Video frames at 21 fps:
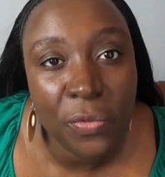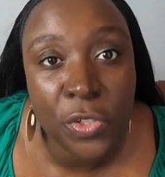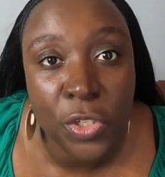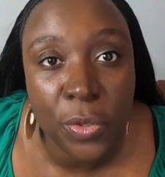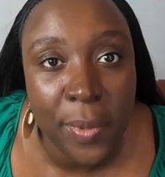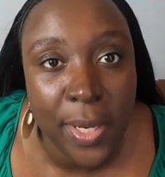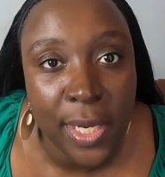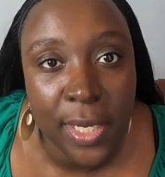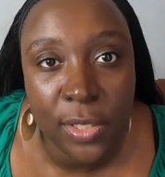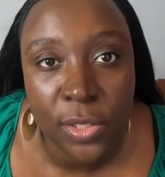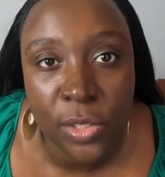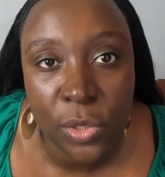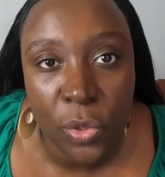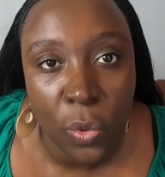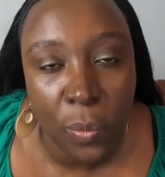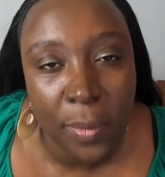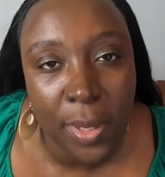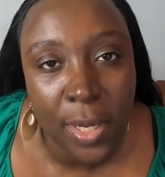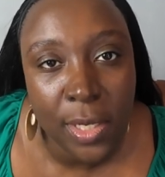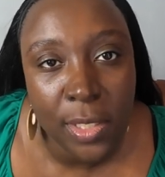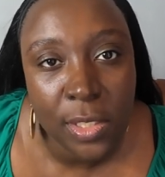Jamaica
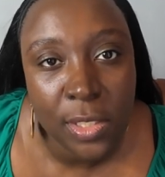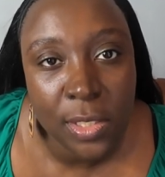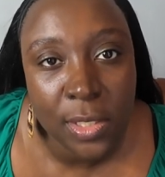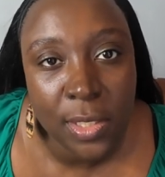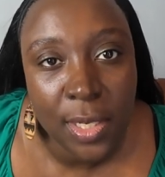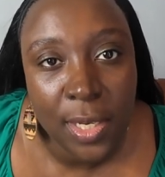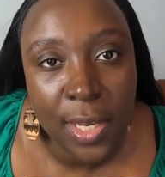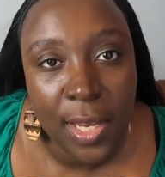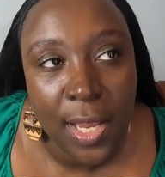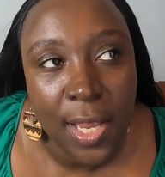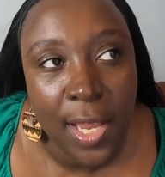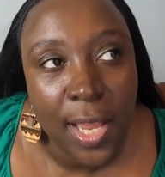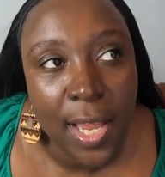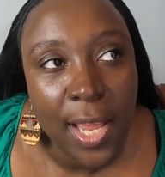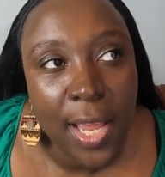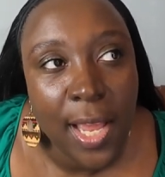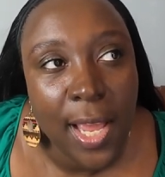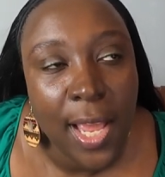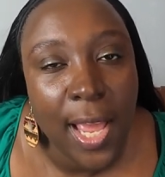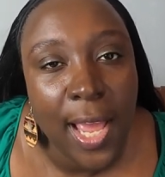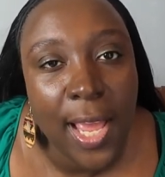so much.
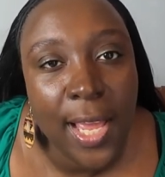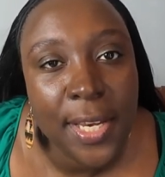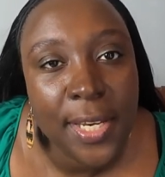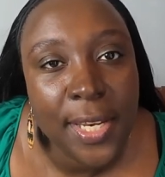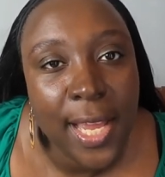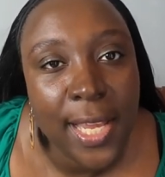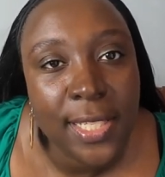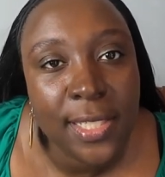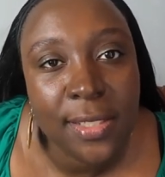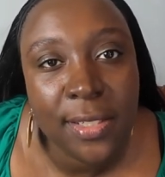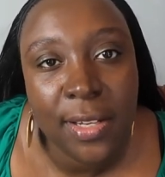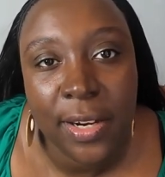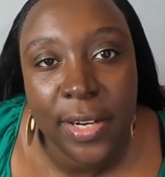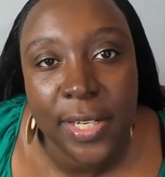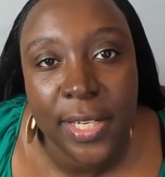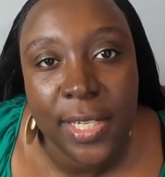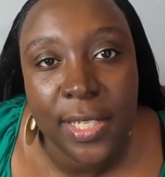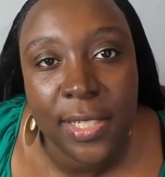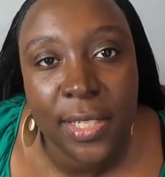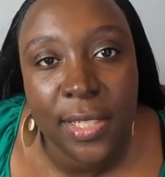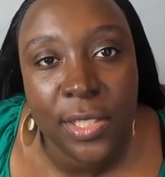And I
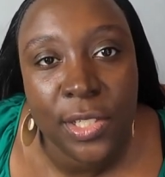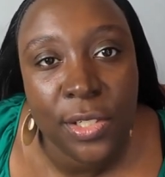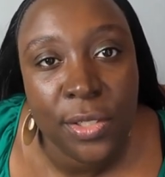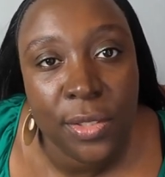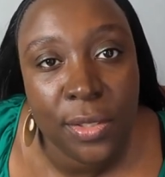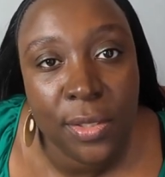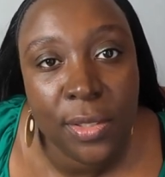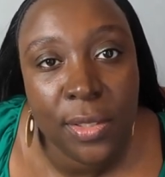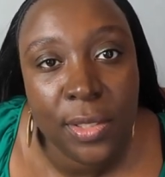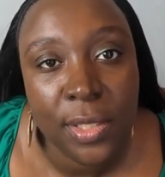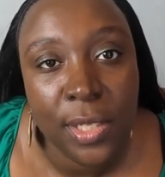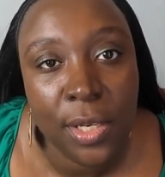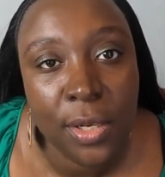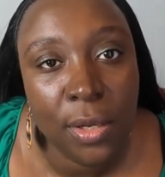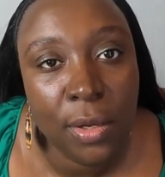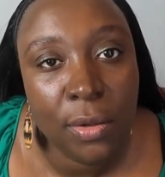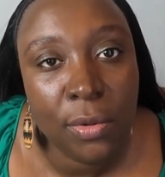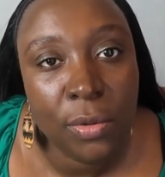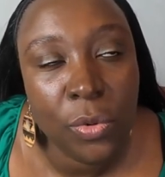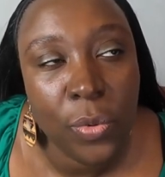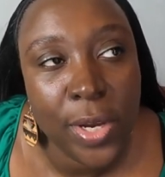started to, you
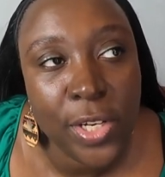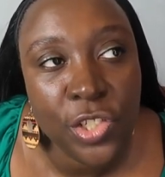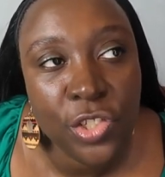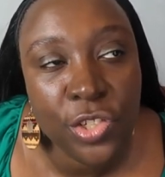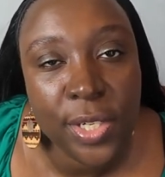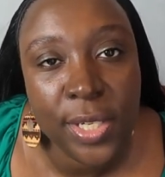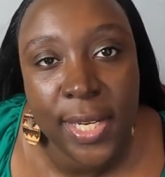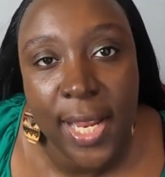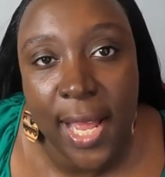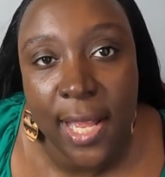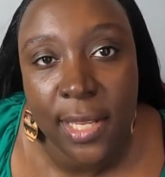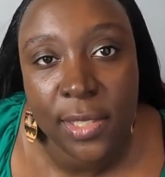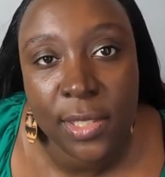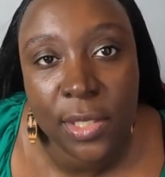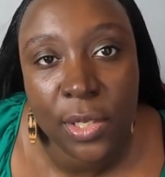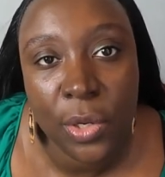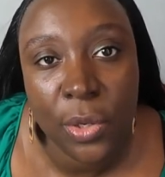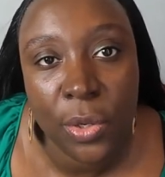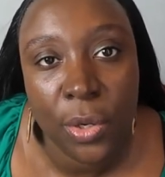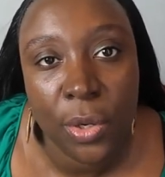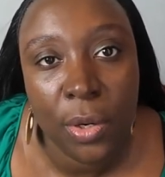know, question and
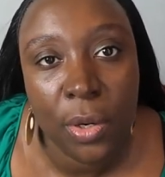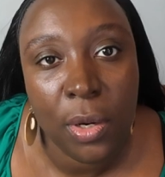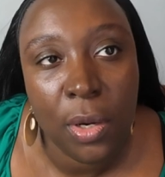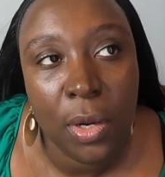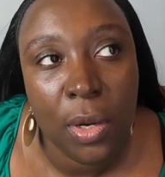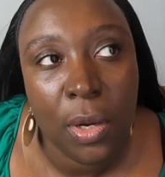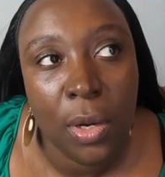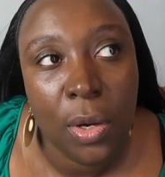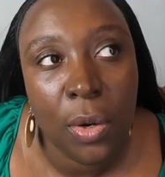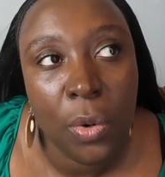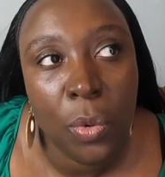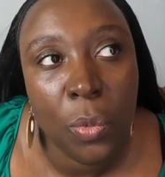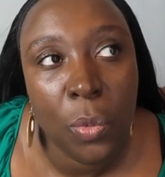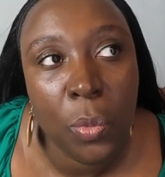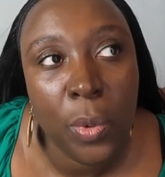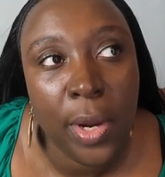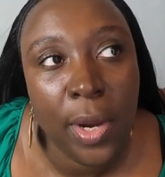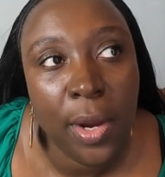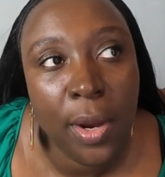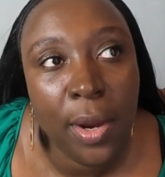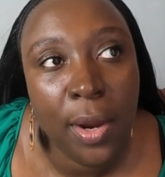ask her
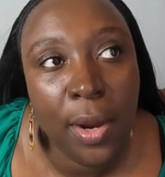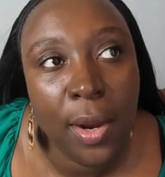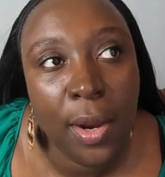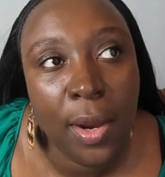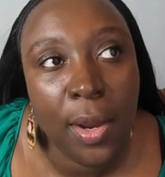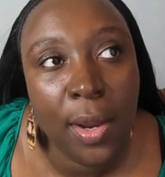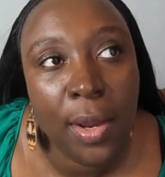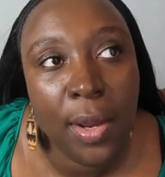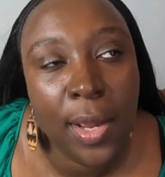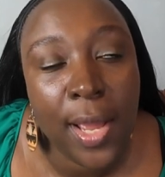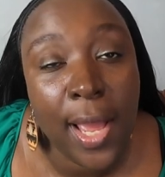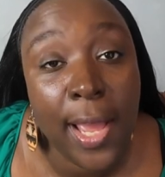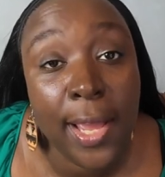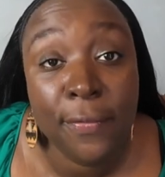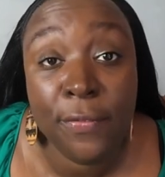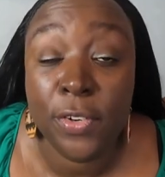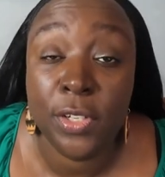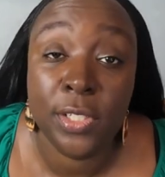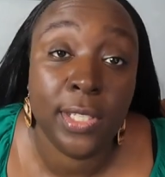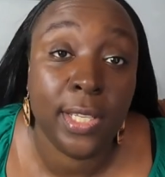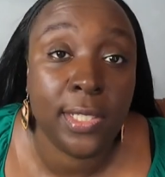where.
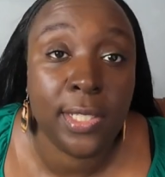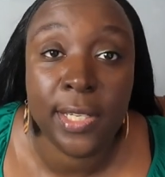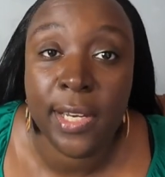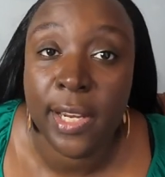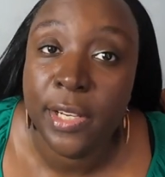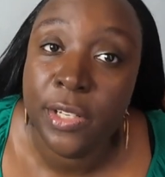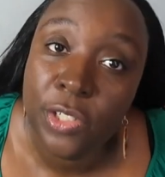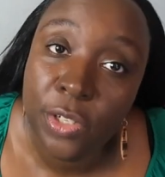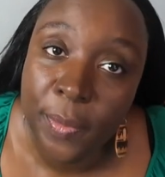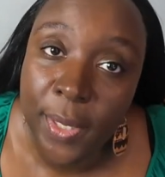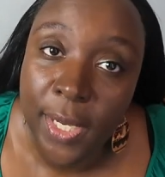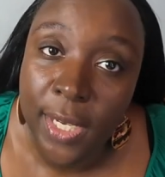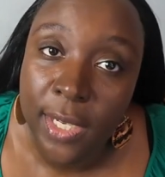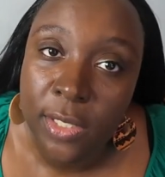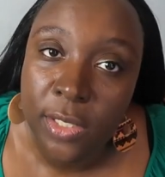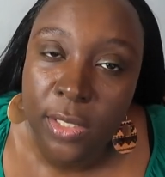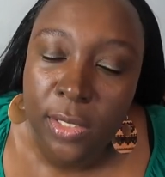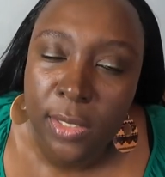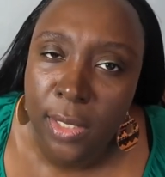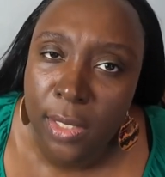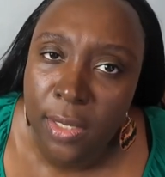At first I said, are you
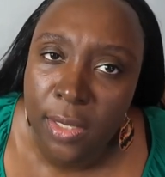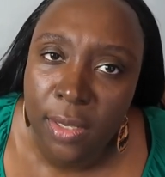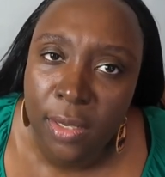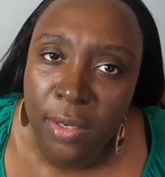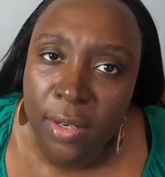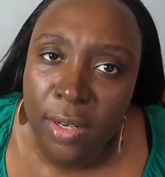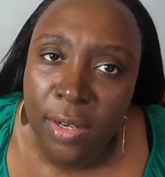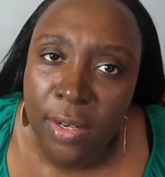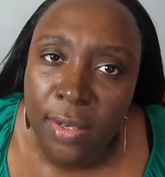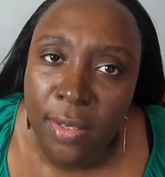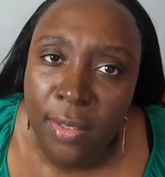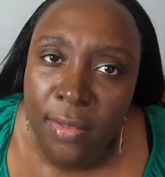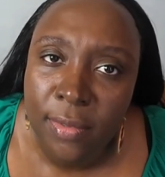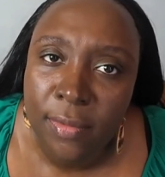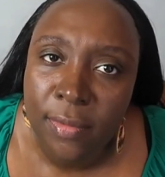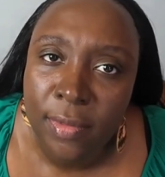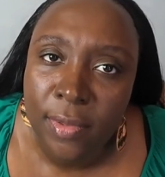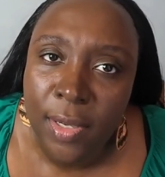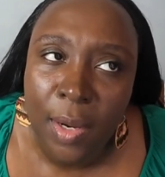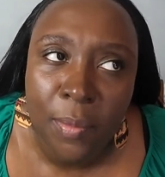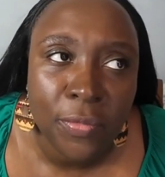Jamaican? She said, no girl,
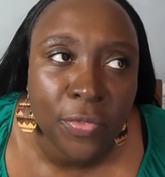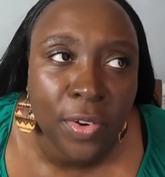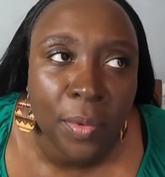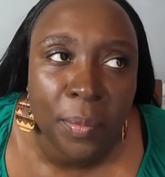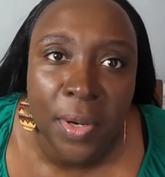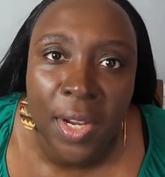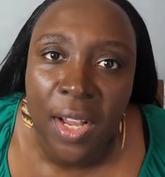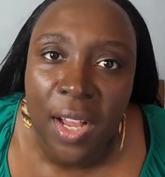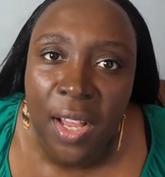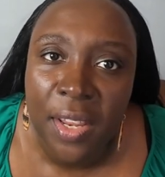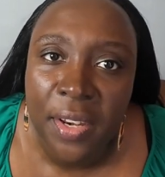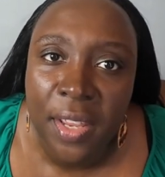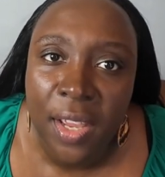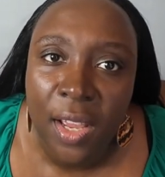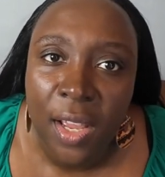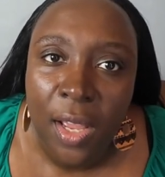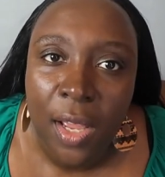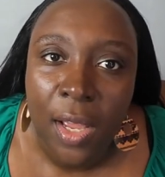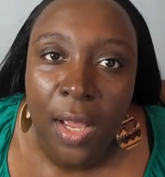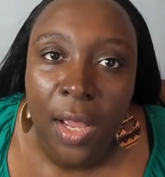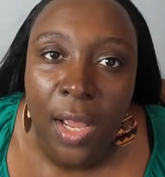I'm from
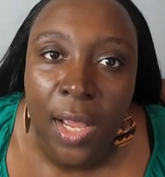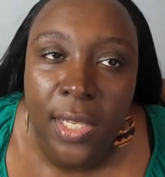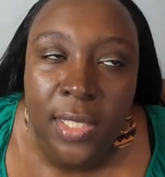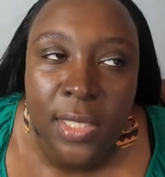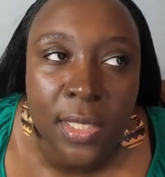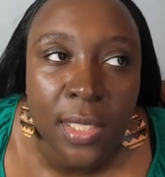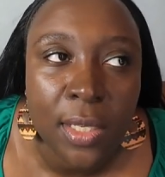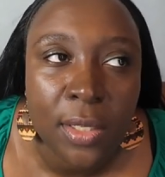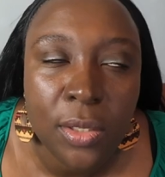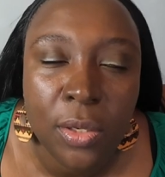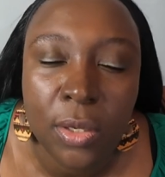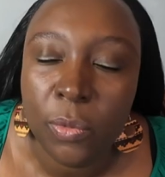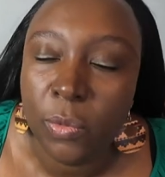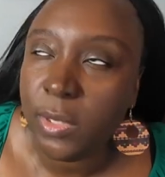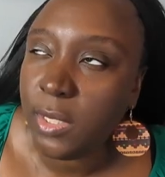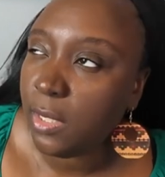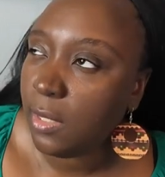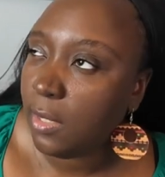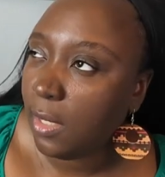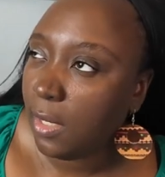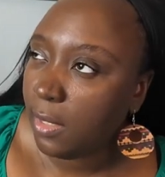Ghana. I said, no,
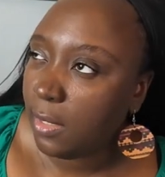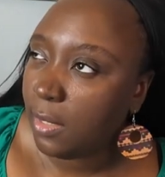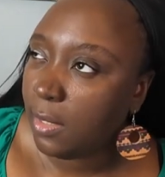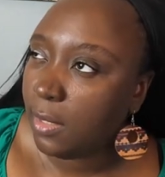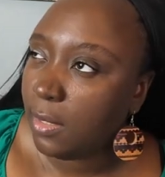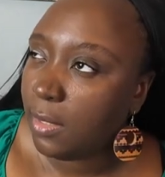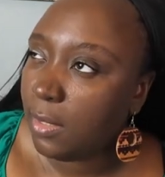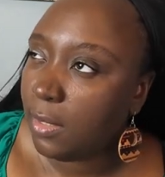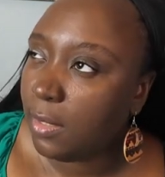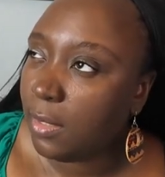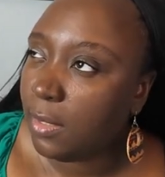was it Ghana?